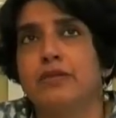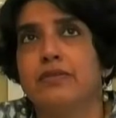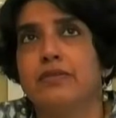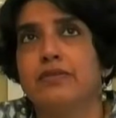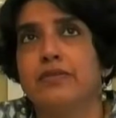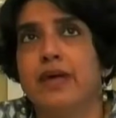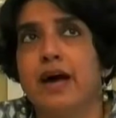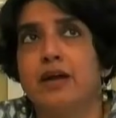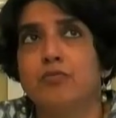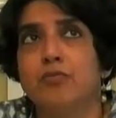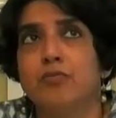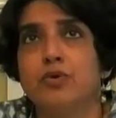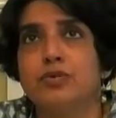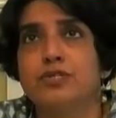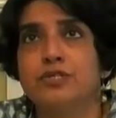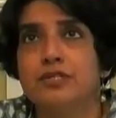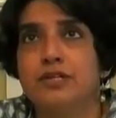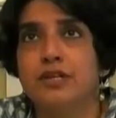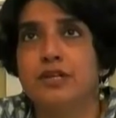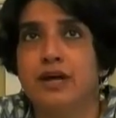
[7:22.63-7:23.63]
that
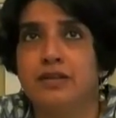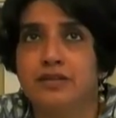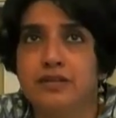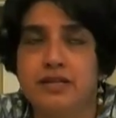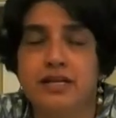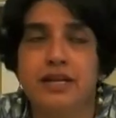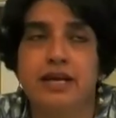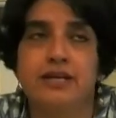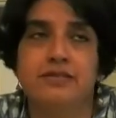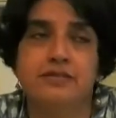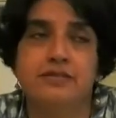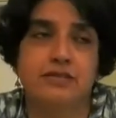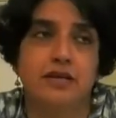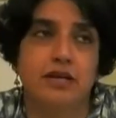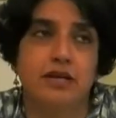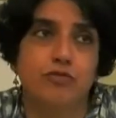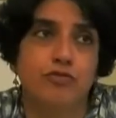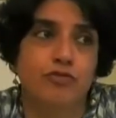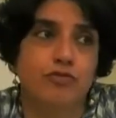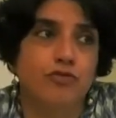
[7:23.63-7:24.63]
was nonetheless
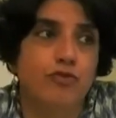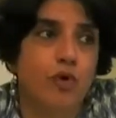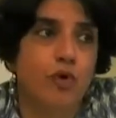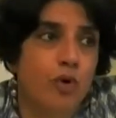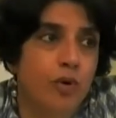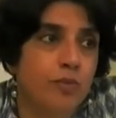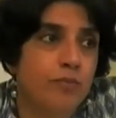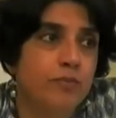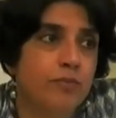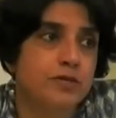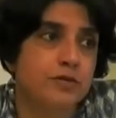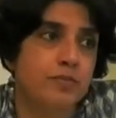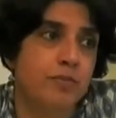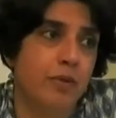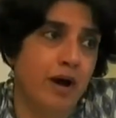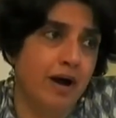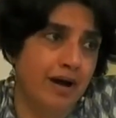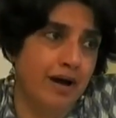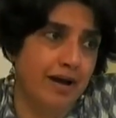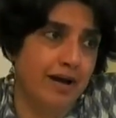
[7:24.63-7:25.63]
informed
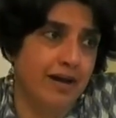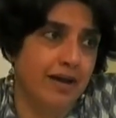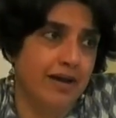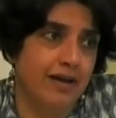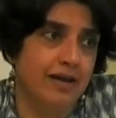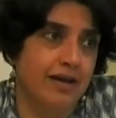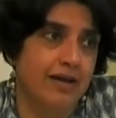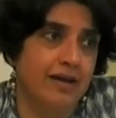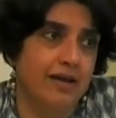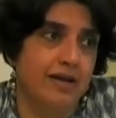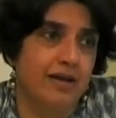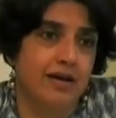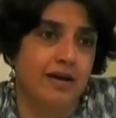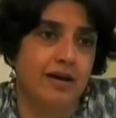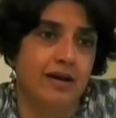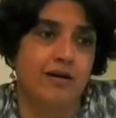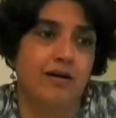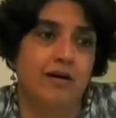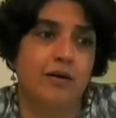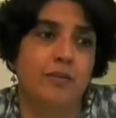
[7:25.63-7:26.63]
by
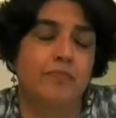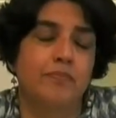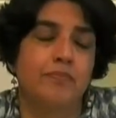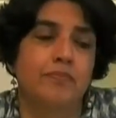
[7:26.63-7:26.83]
a